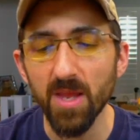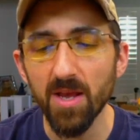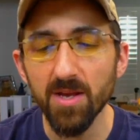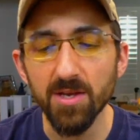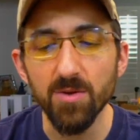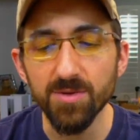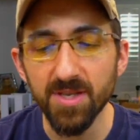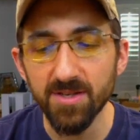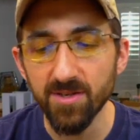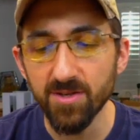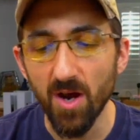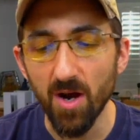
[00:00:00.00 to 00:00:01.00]
Used it to
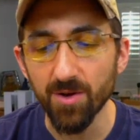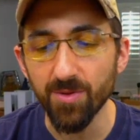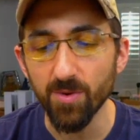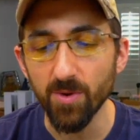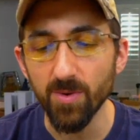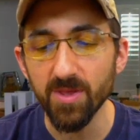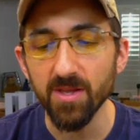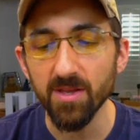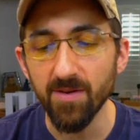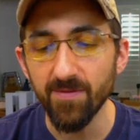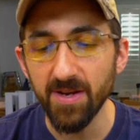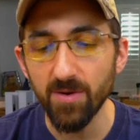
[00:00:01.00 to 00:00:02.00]
talk through, and the
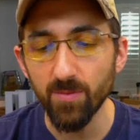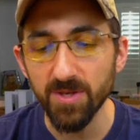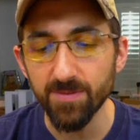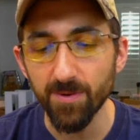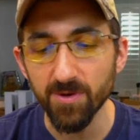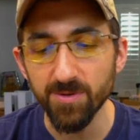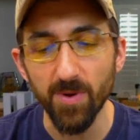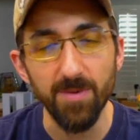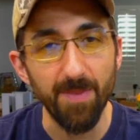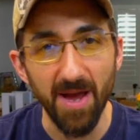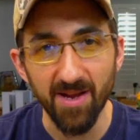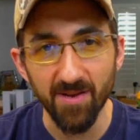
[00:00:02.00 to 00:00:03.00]
loving whispers went
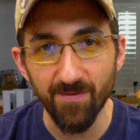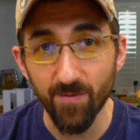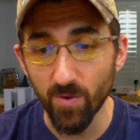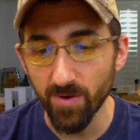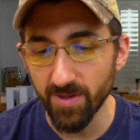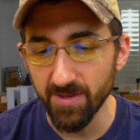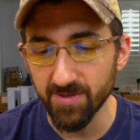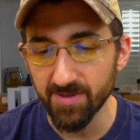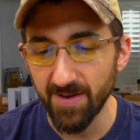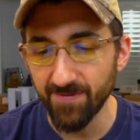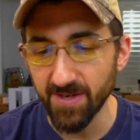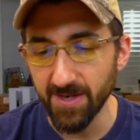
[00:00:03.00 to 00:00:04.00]
back and forth in
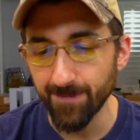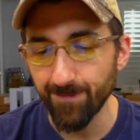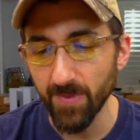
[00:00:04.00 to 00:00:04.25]
safety.